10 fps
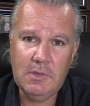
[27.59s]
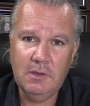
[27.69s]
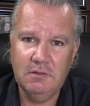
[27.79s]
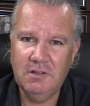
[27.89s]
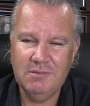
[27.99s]

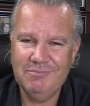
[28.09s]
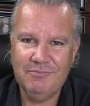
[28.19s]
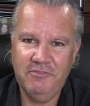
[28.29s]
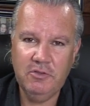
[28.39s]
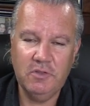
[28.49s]
I
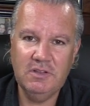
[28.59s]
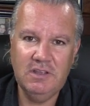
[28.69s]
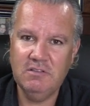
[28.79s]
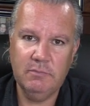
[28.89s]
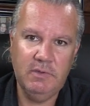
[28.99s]
didn't feel the
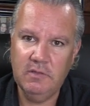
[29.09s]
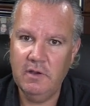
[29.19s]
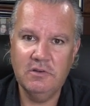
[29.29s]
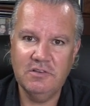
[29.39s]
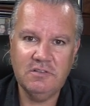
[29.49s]
need to be
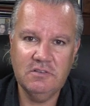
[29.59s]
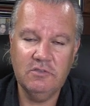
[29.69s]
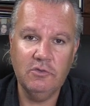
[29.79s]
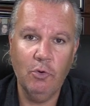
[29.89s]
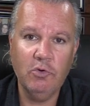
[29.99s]
there just as
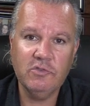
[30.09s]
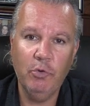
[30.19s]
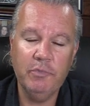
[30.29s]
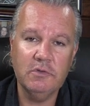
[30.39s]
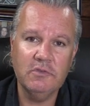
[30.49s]
the doors
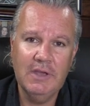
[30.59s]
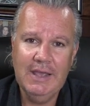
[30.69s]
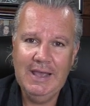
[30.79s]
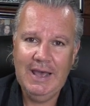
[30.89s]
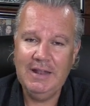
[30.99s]
opened.
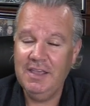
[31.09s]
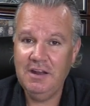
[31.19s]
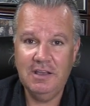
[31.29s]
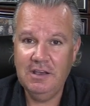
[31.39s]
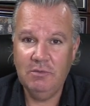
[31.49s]
And
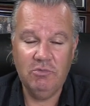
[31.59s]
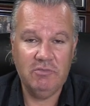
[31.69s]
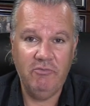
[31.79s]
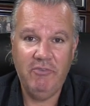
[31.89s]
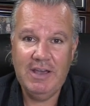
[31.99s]
getting in was
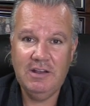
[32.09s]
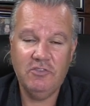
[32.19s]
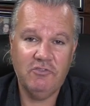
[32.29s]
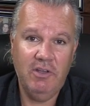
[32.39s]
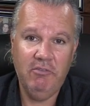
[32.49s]
a very
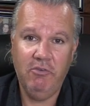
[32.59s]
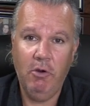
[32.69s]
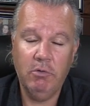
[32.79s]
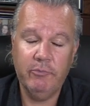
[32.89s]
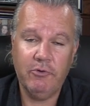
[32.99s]

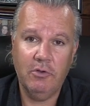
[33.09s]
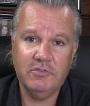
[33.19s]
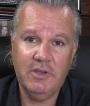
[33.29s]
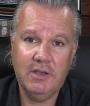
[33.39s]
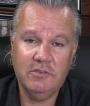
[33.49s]
straightforward
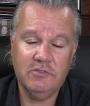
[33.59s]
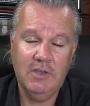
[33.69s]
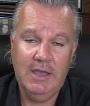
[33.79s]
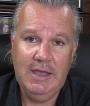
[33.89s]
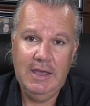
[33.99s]
process.
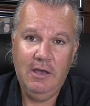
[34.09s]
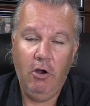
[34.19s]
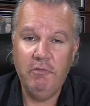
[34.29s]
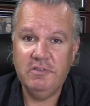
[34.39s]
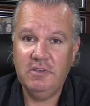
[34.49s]
Uh,
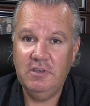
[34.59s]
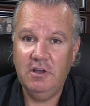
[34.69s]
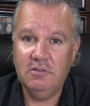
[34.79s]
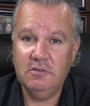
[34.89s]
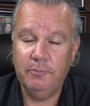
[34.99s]
obviously, you
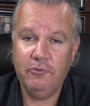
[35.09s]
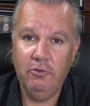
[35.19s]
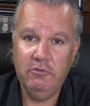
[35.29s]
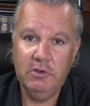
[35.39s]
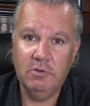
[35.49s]
had to
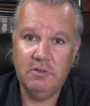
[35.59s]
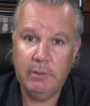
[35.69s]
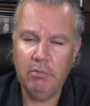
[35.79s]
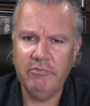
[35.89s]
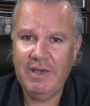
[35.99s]
prove you were
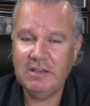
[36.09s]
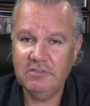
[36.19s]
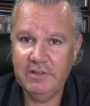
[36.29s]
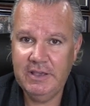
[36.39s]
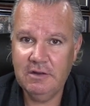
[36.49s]
double
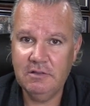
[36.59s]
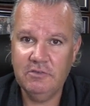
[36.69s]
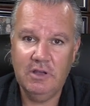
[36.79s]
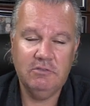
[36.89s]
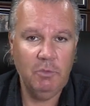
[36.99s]
vaccinated,
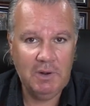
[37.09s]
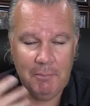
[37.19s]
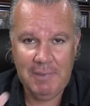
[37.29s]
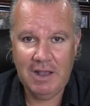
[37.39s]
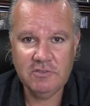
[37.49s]
you had to wear a
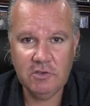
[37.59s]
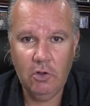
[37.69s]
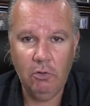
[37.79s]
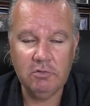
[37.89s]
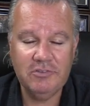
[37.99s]
mask at
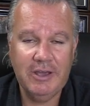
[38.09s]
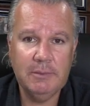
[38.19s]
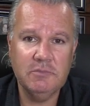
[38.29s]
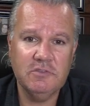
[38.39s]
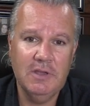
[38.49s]
all
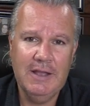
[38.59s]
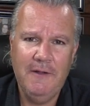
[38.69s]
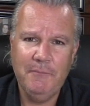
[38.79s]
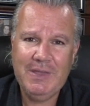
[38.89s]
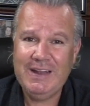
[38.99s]
times.
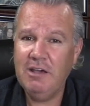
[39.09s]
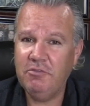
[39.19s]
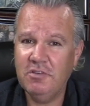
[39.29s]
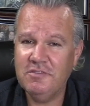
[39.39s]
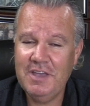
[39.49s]
And I have
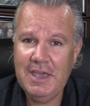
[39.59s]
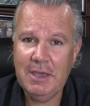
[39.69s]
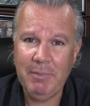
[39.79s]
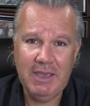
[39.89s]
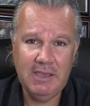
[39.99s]
to
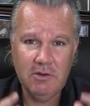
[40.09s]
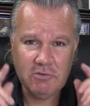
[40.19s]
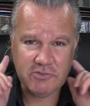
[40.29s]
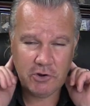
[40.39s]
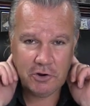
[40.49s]
say, my
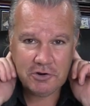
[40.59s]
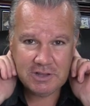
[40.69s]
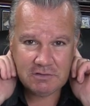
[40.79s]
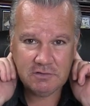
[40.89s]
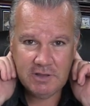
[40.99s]
ears are
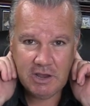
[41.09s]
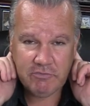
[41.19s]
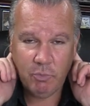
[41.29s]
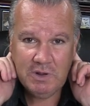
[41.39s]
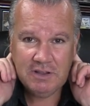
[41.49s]
hurting today
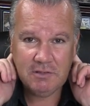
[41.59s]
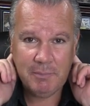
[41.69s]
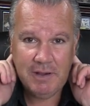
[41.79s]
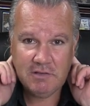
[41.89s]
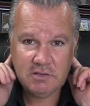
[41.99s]
from wearing the
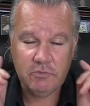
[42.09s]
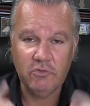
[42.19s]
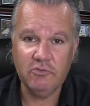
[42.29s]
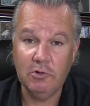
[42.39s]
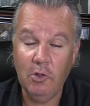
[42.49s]
mask for
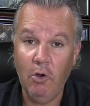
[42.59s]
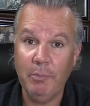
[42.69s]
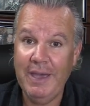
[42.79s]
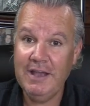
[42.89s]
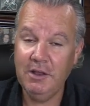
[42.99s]
so long.
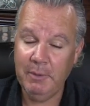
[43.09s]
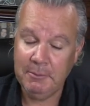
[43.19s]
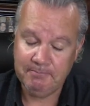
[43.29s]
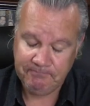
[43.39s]
But anyway,